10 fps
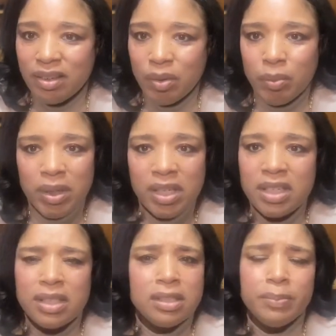What
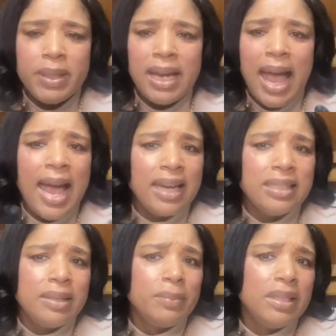good is being
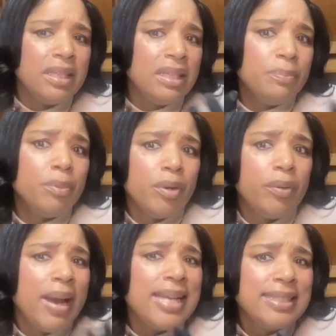academically
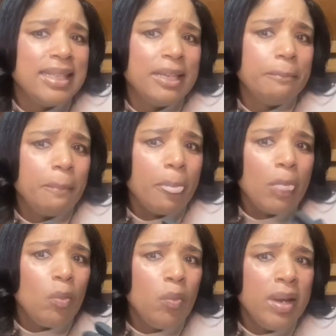progressing
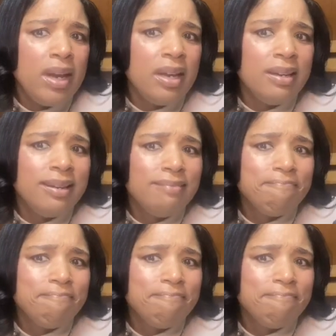when